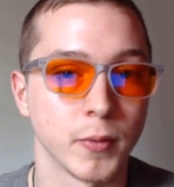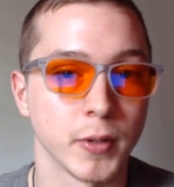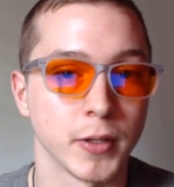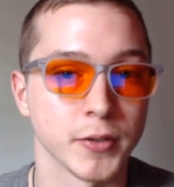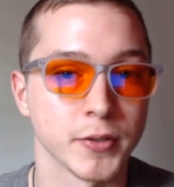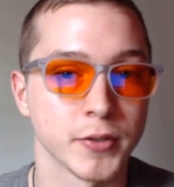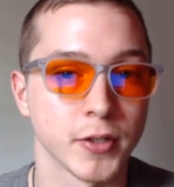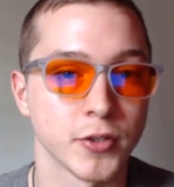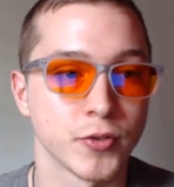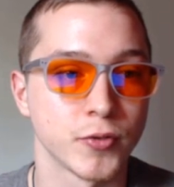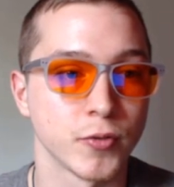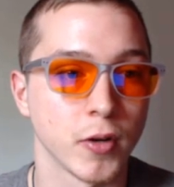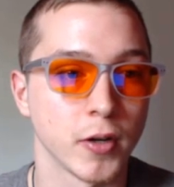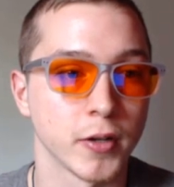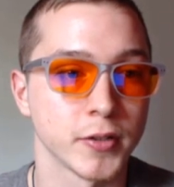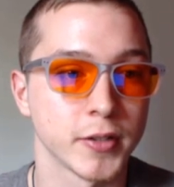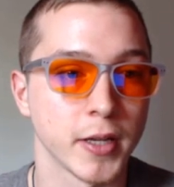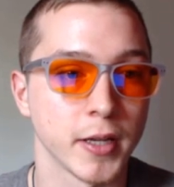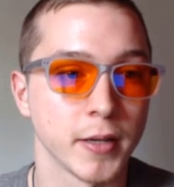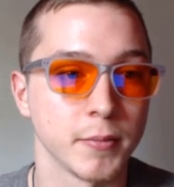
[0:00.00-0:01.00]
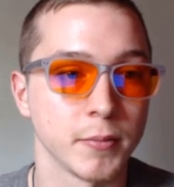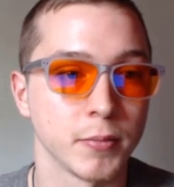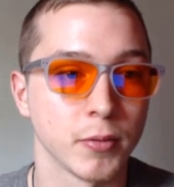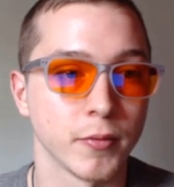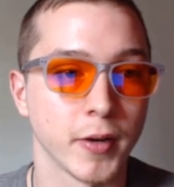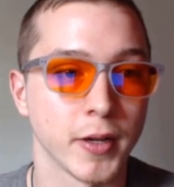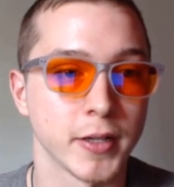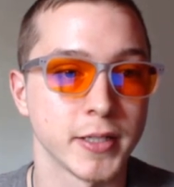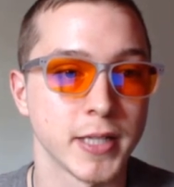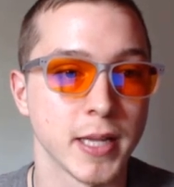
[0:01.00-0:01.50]
While such drugs can
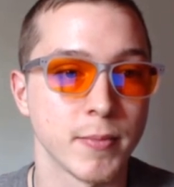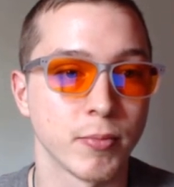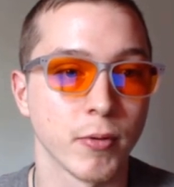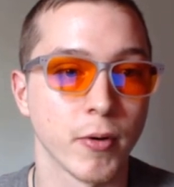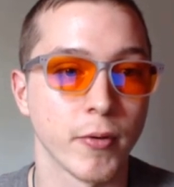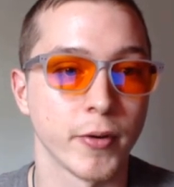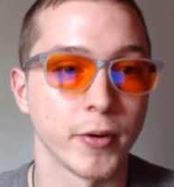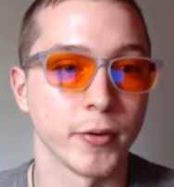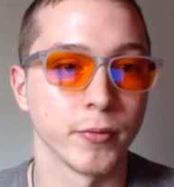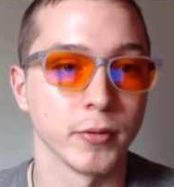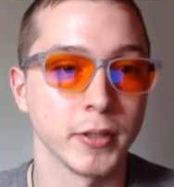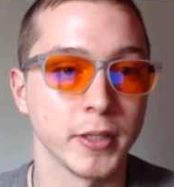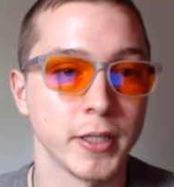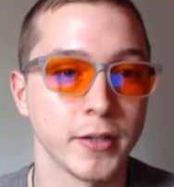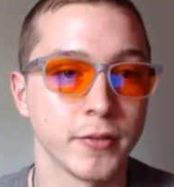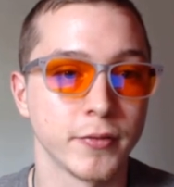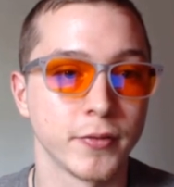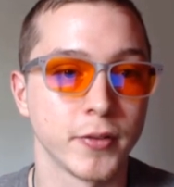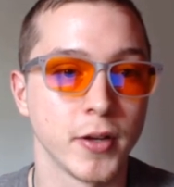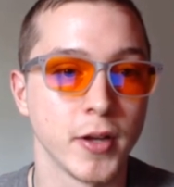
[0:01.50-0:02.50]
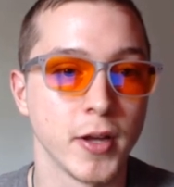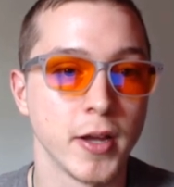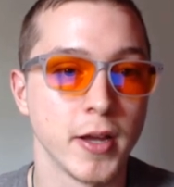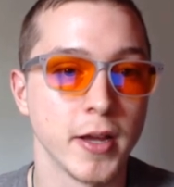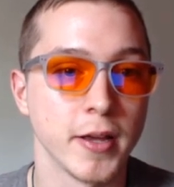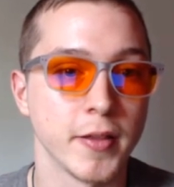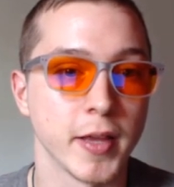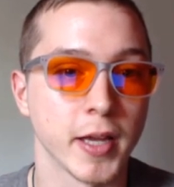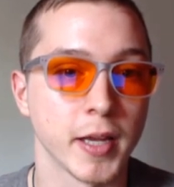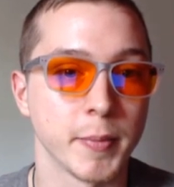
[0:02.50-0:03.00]
provide temporary relief,
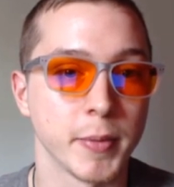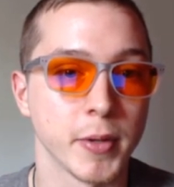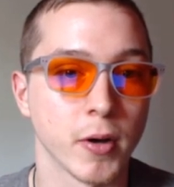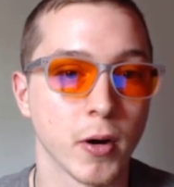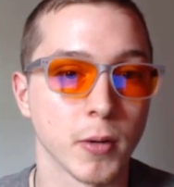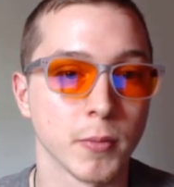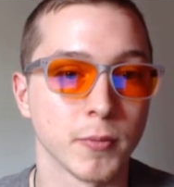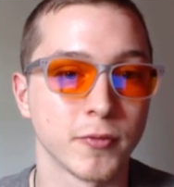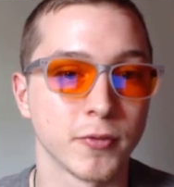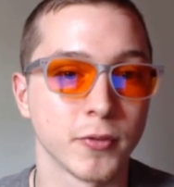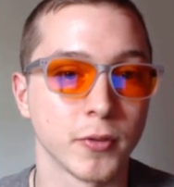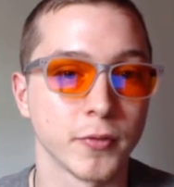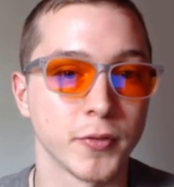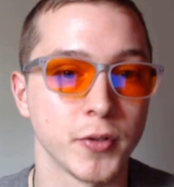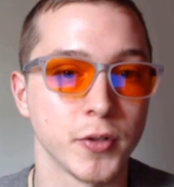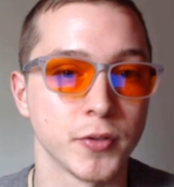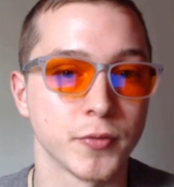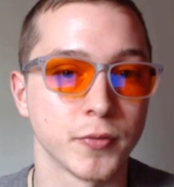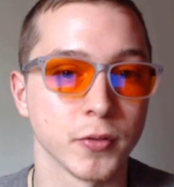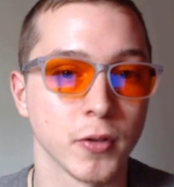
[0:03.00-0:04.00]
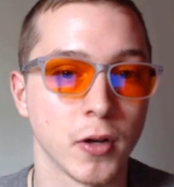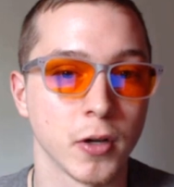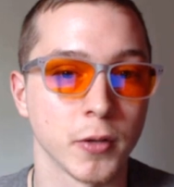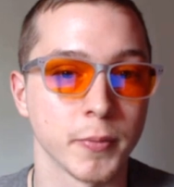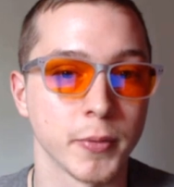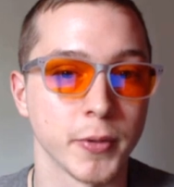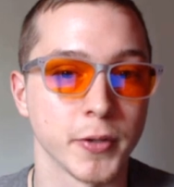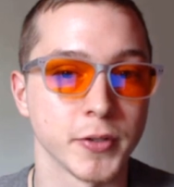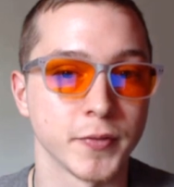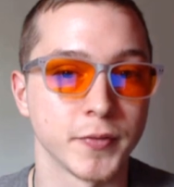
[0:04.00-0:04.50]
they can be harmful if used for long
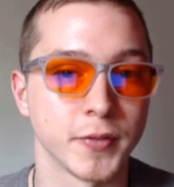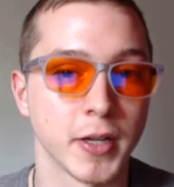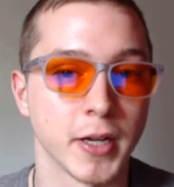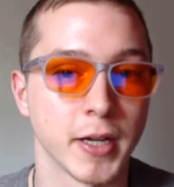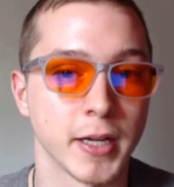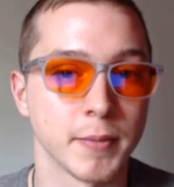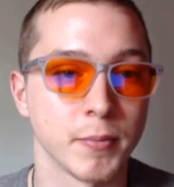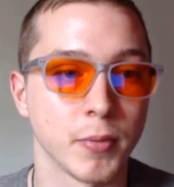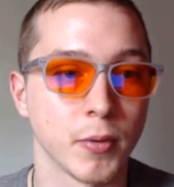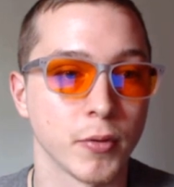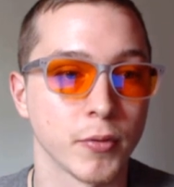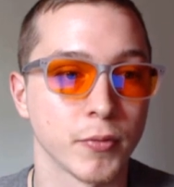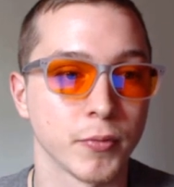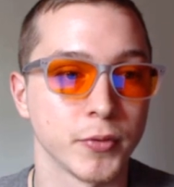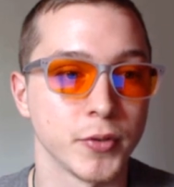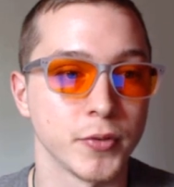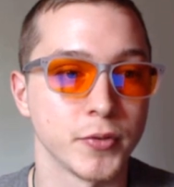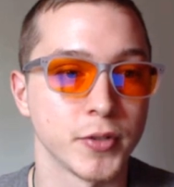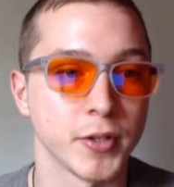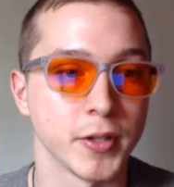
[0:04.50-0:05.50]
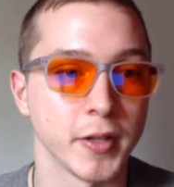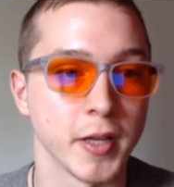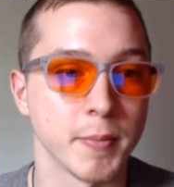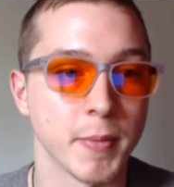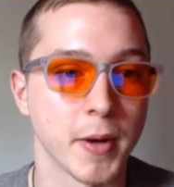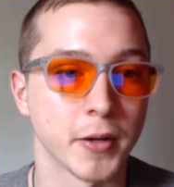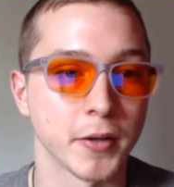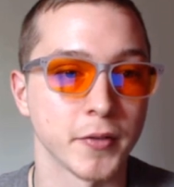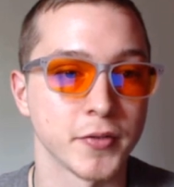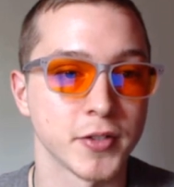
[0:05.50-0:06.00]
periods of time, both reducing the
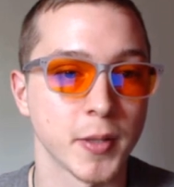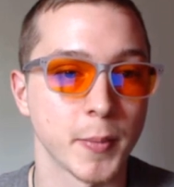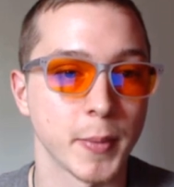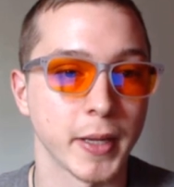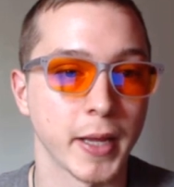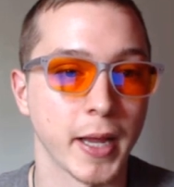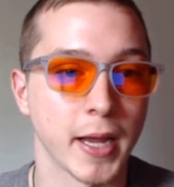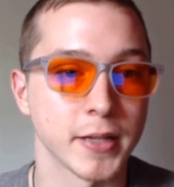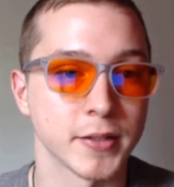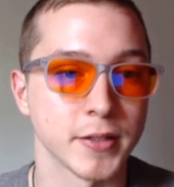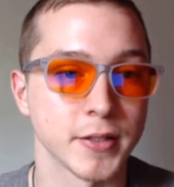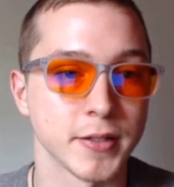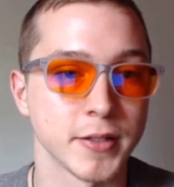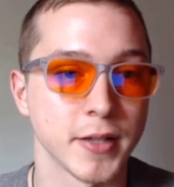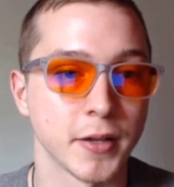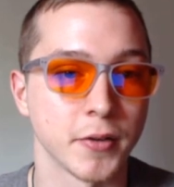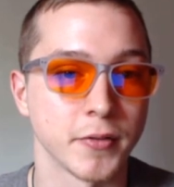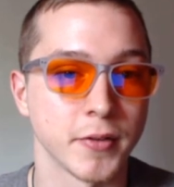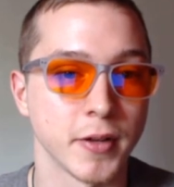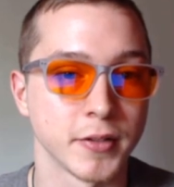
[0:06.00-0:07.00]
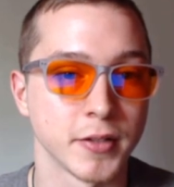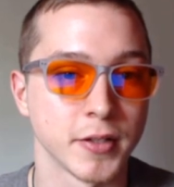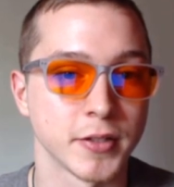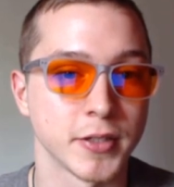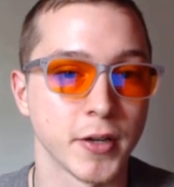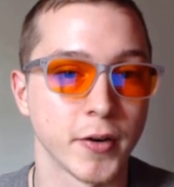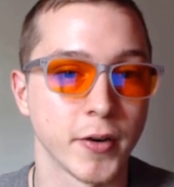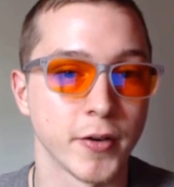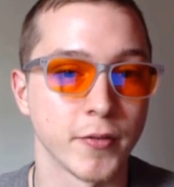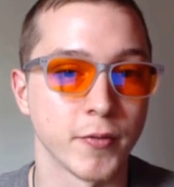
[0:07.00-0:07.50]
amount of stomach acids that are
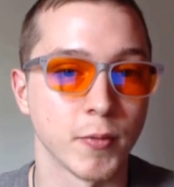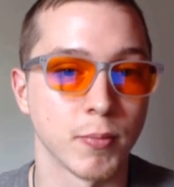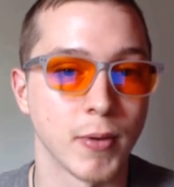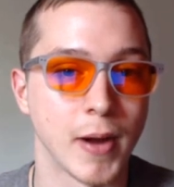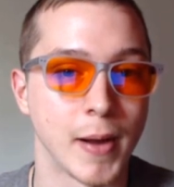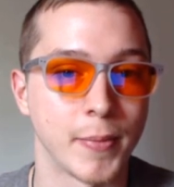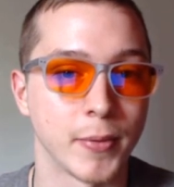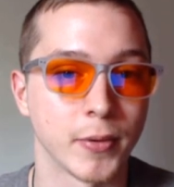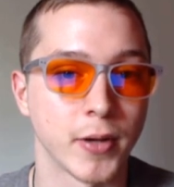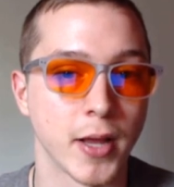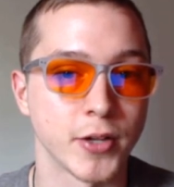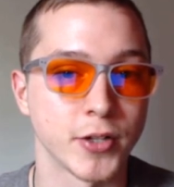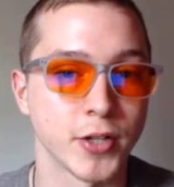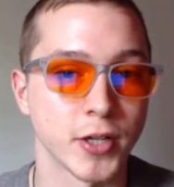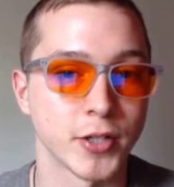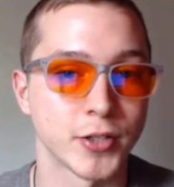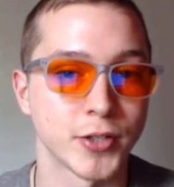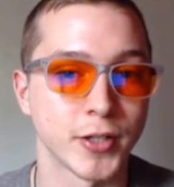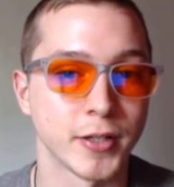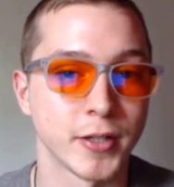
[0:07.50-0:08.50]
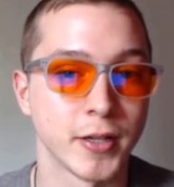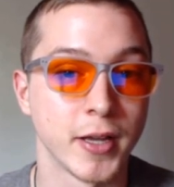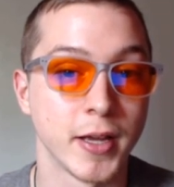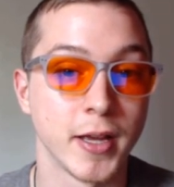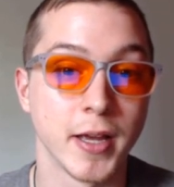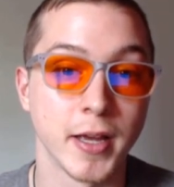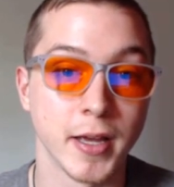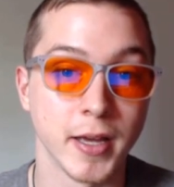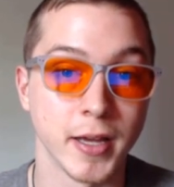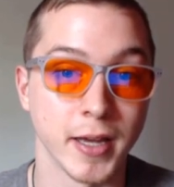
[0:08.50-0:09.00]
necessary for proper digestion
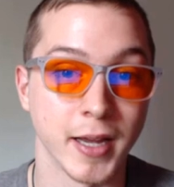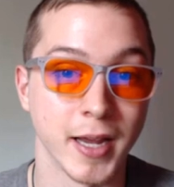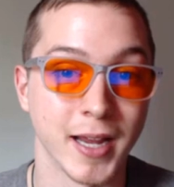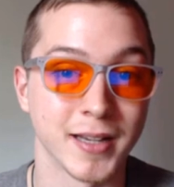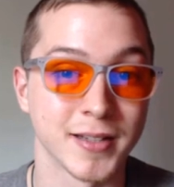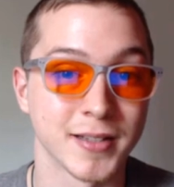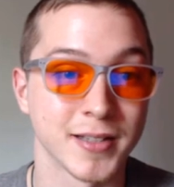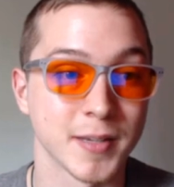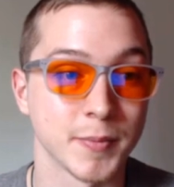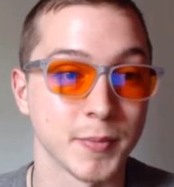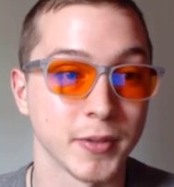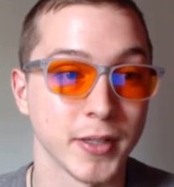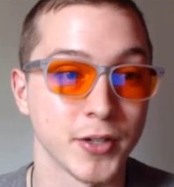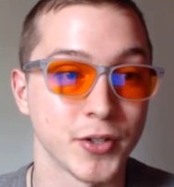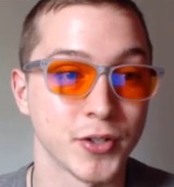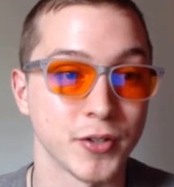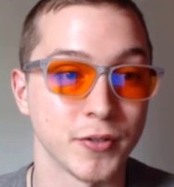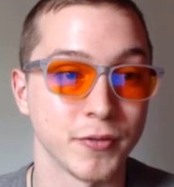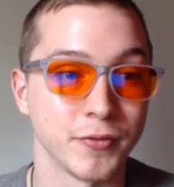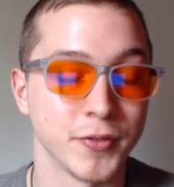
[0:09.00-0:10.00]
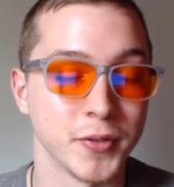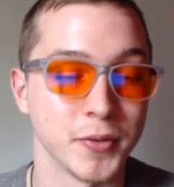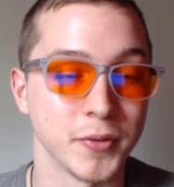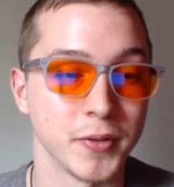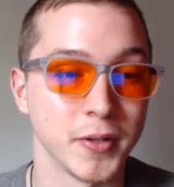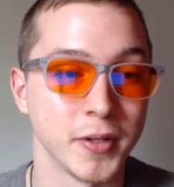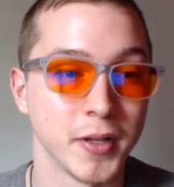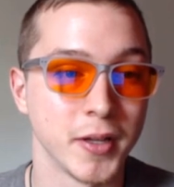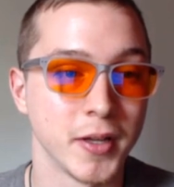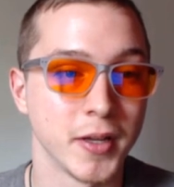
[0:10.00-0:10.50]
and assimilation of
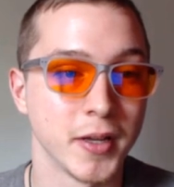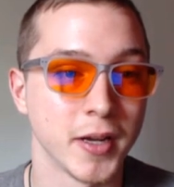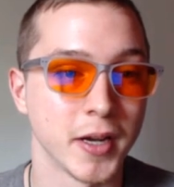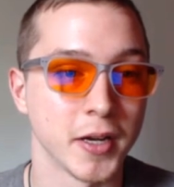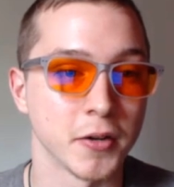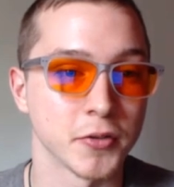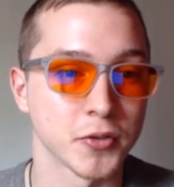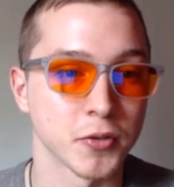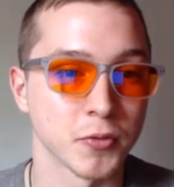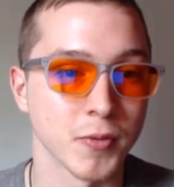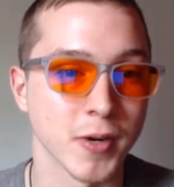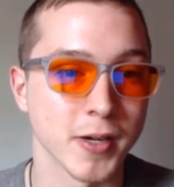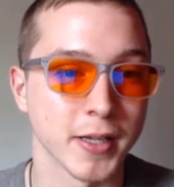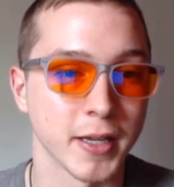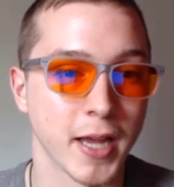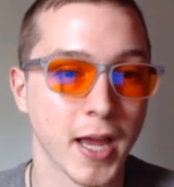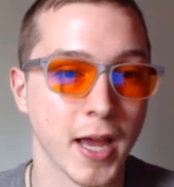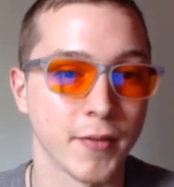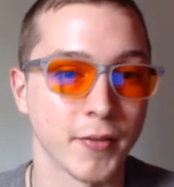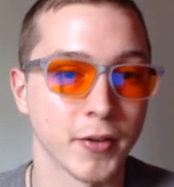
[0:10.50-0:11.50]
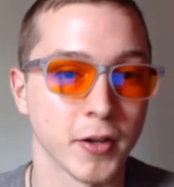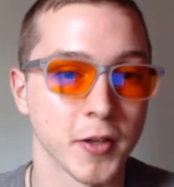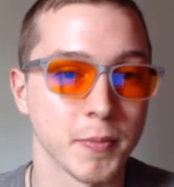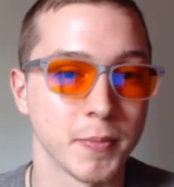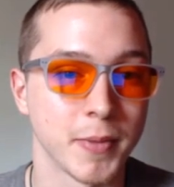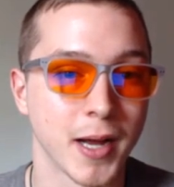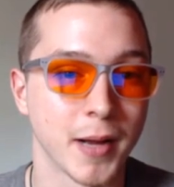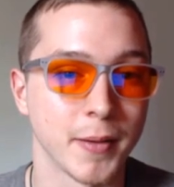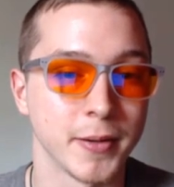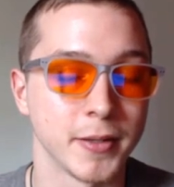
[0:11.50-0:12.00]
food, and also wreaking havoc on the
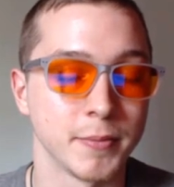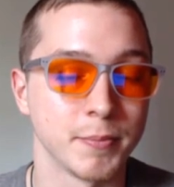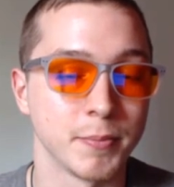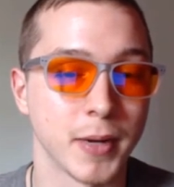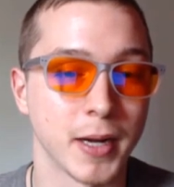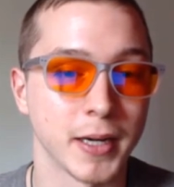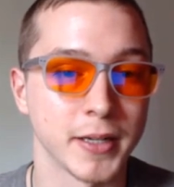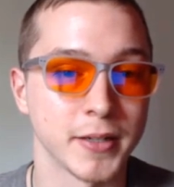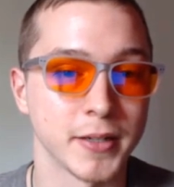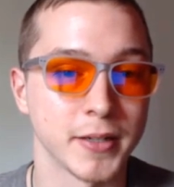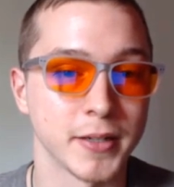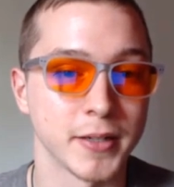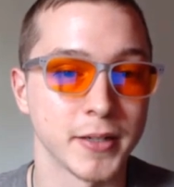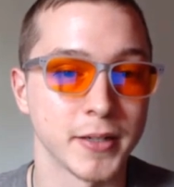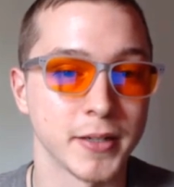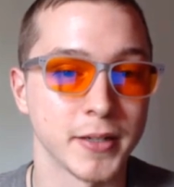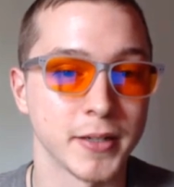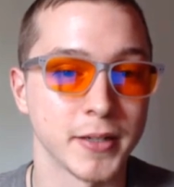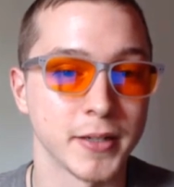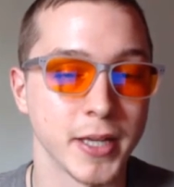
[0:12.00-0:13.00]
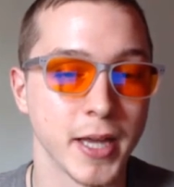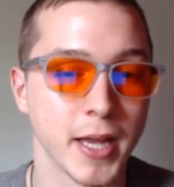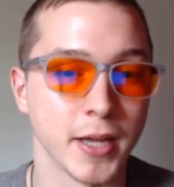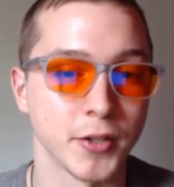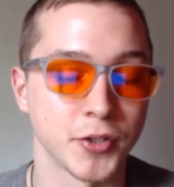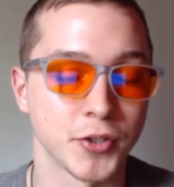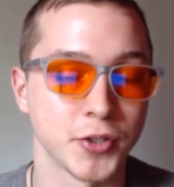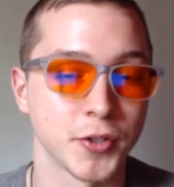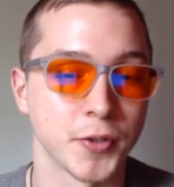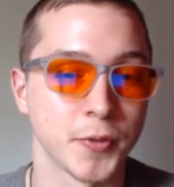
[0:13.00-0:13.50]
body, body's internal
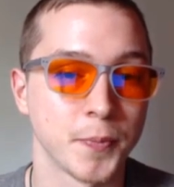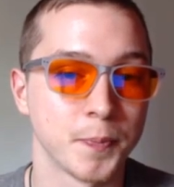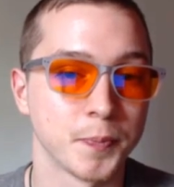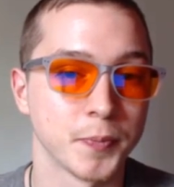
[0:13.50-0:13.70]
pH.